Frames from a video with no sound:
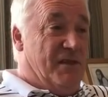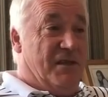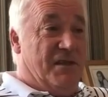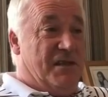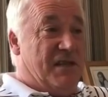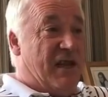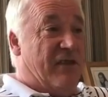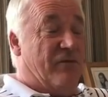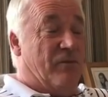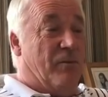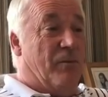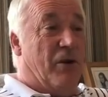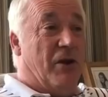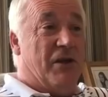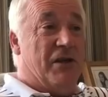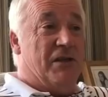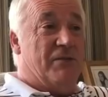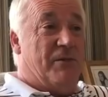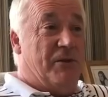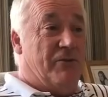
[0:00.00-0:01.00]
7
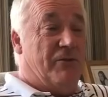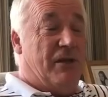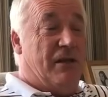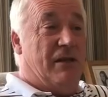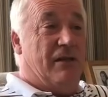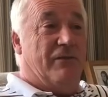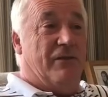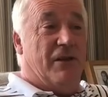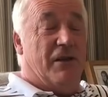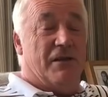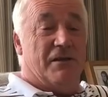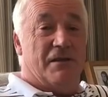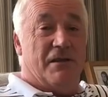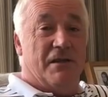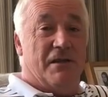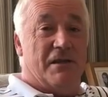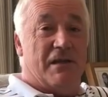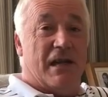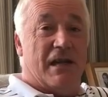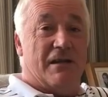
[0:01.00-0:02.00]
points between the first and
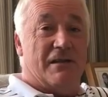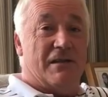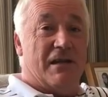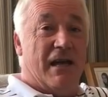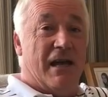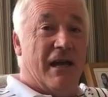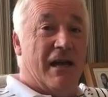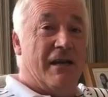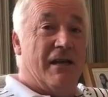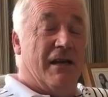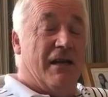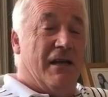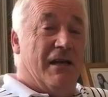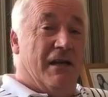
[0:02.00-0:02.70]
the second side.